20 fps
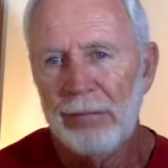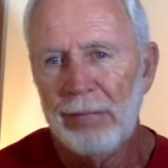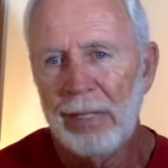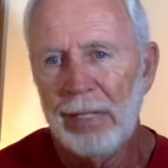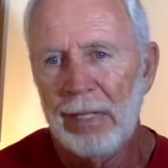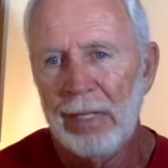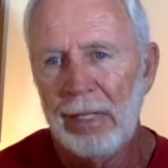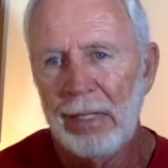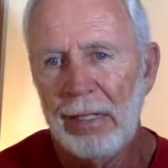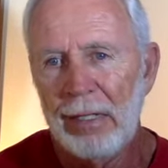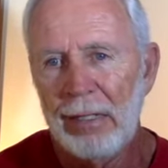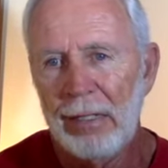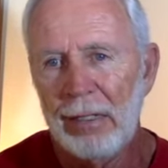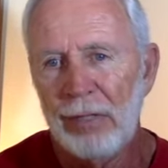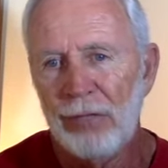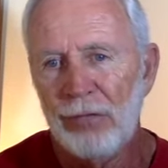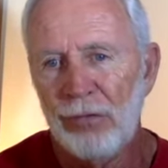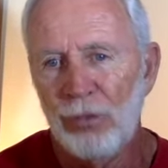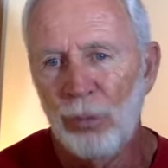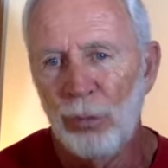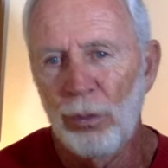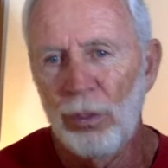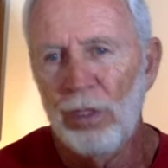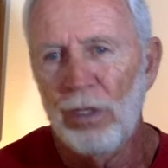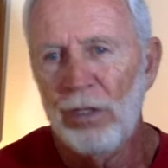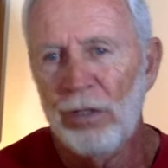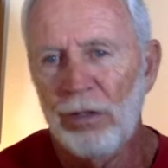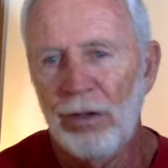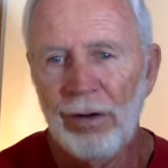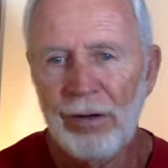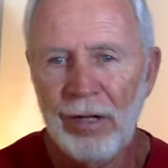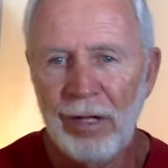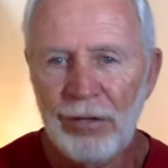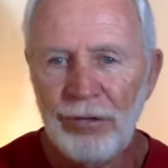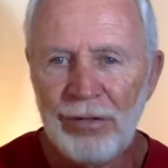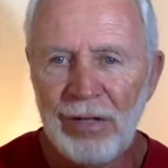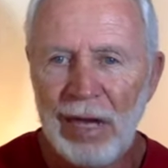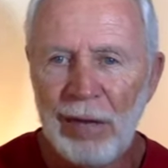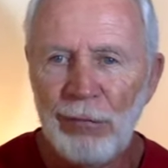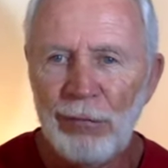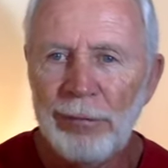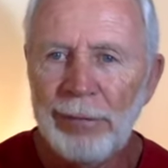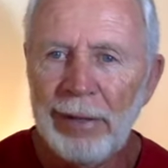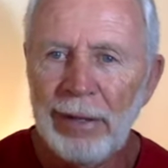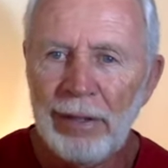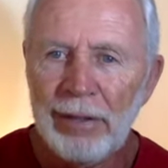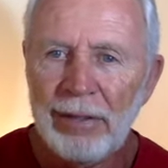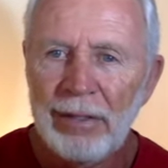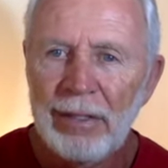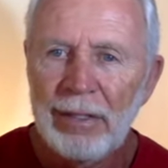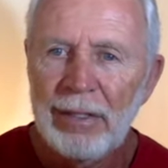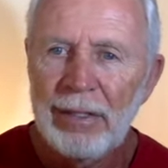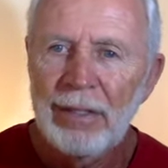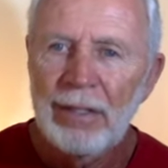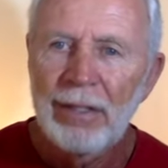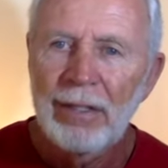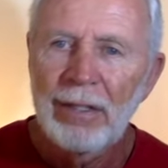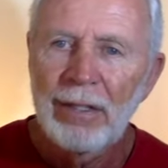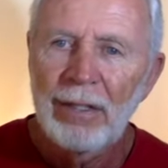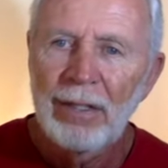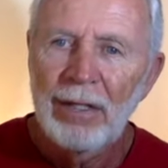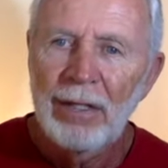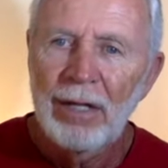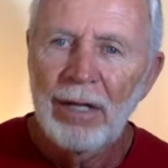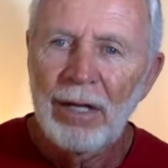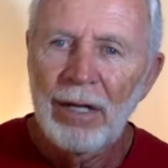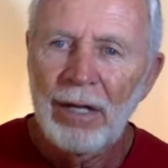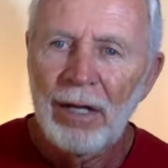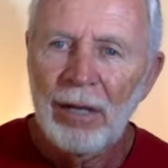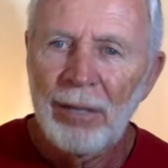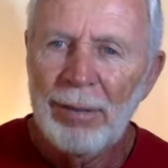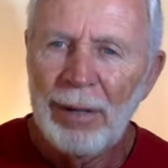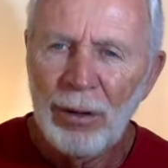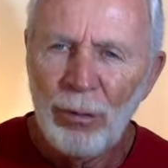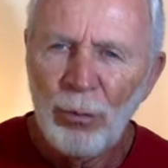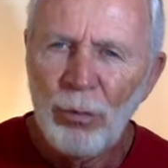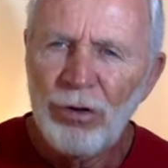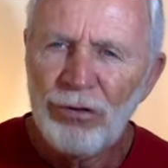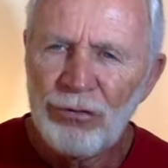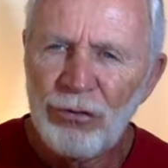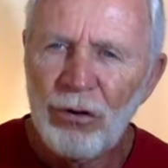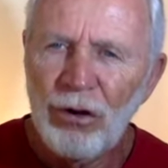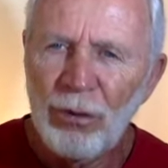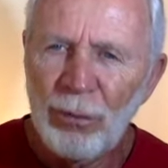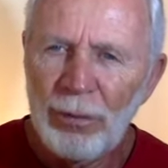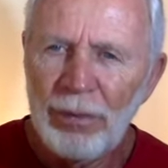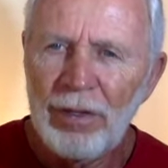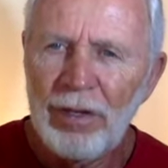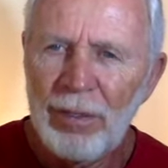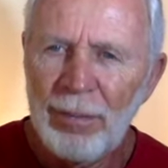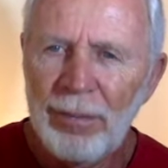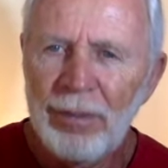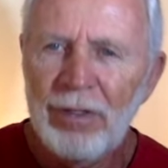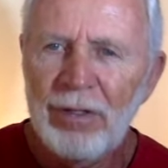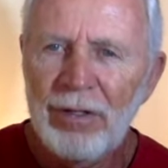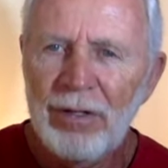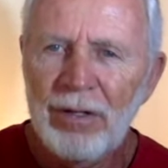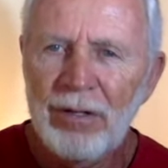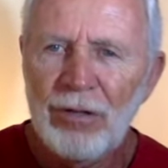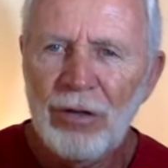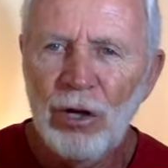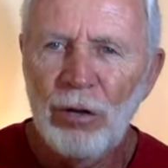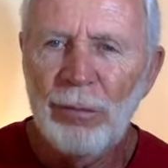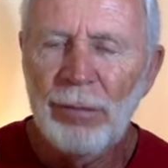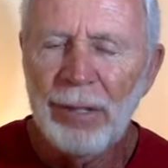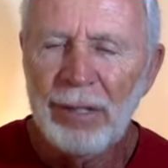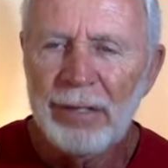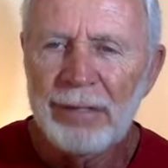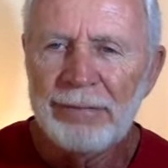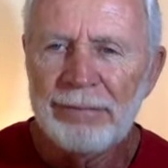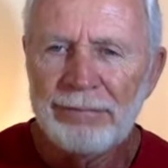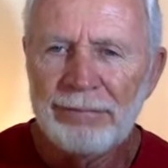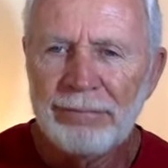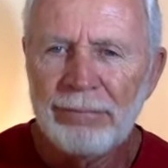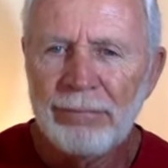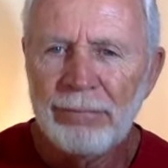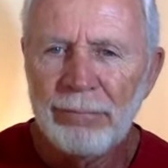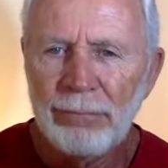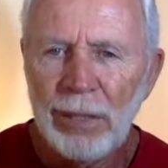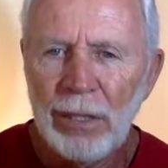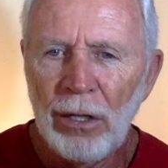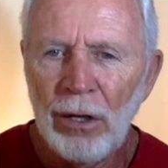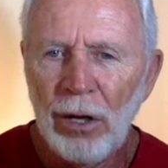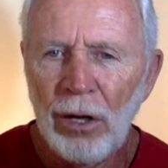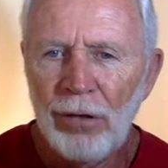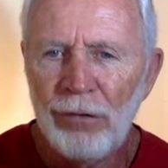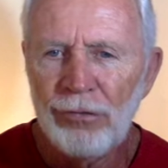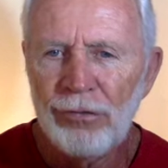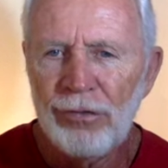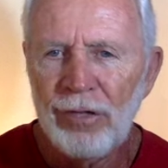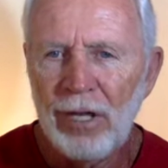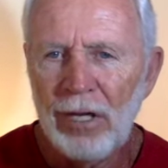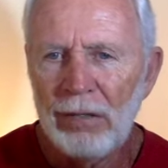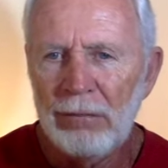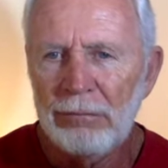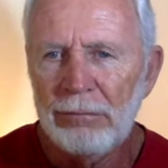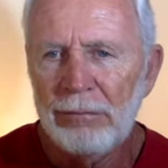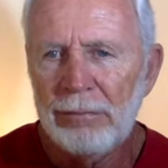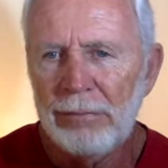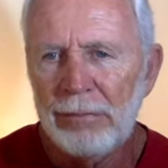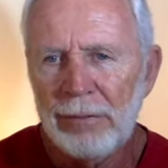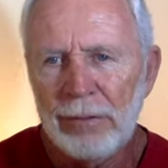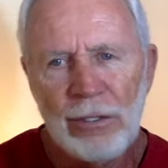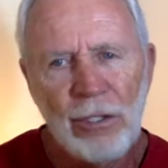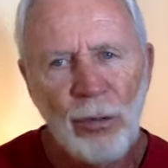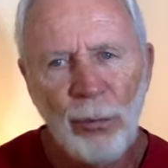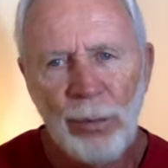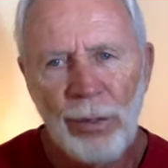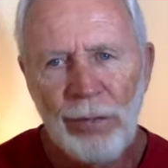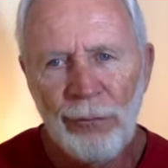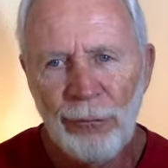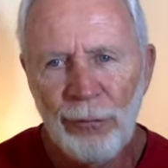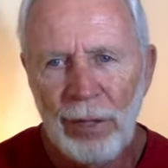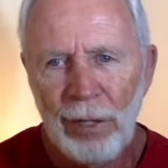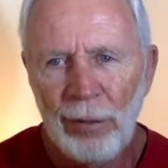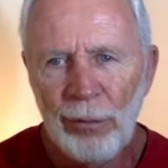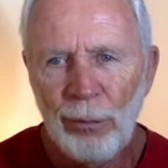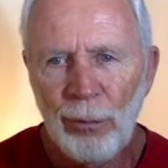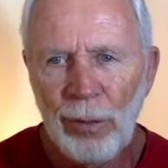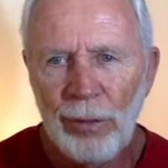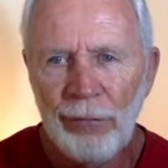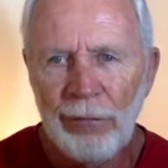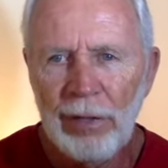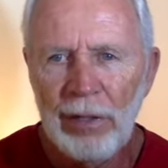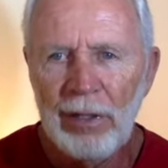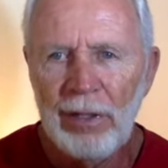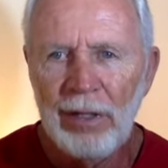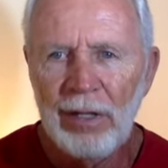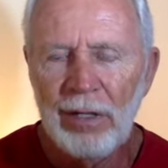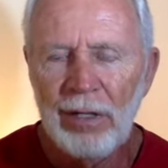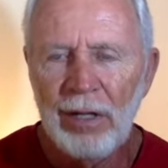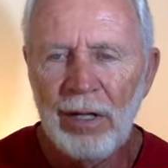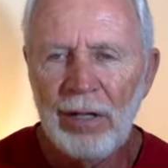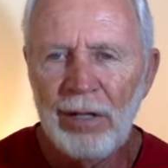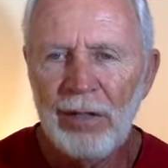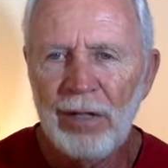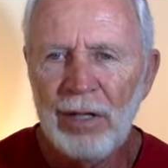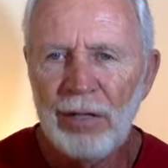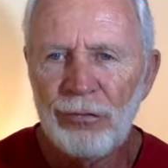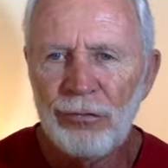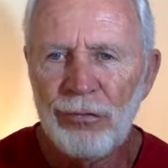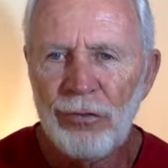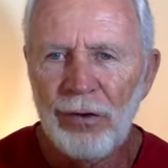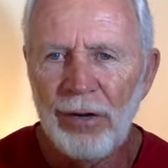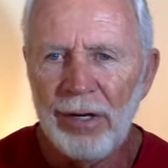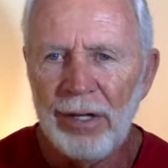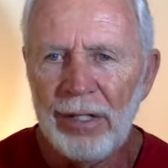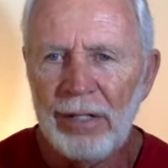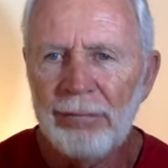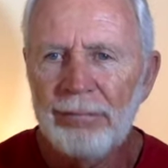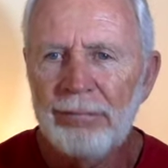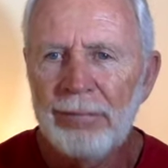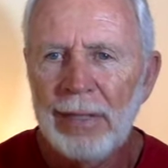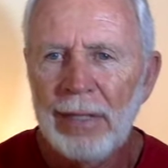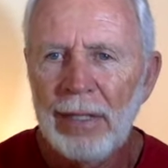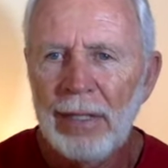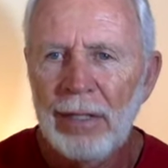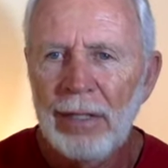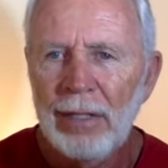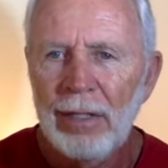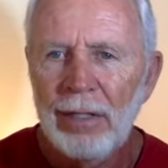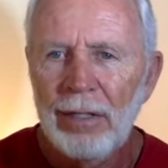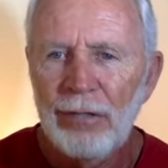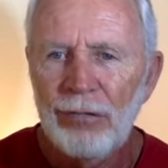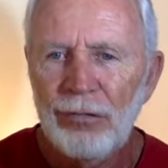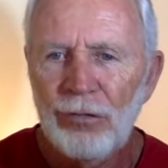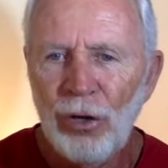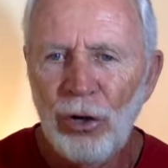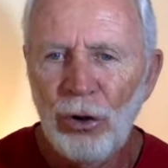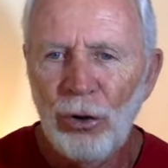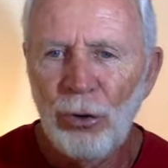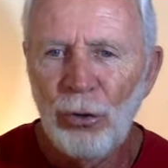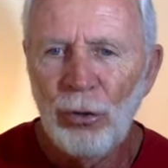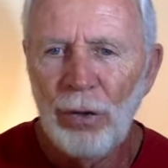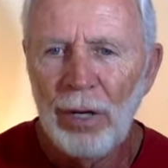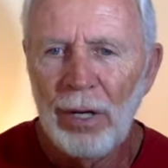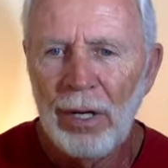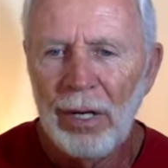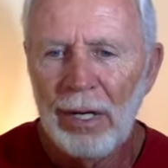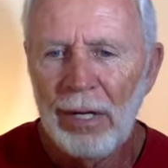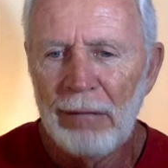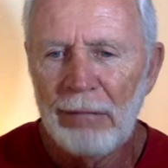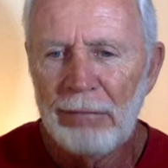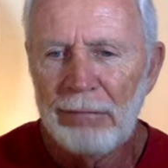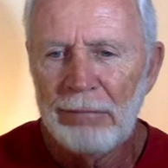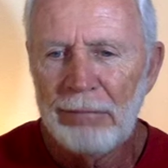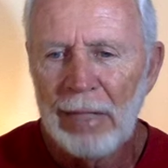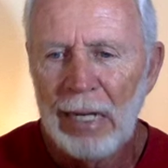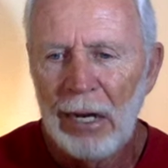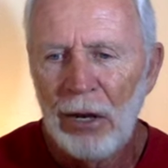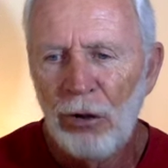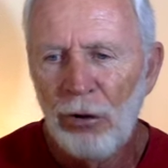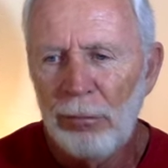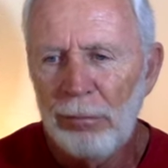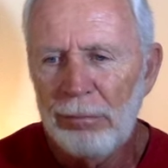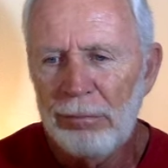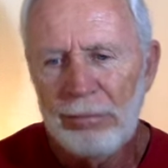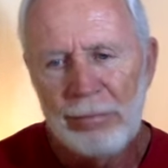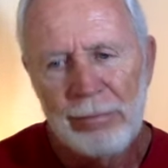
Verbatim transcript: And uh, so we're going to talk next time about uh, about what's wrong with limited atonement because um, you know we re- we really need to get that straight. So um, I hope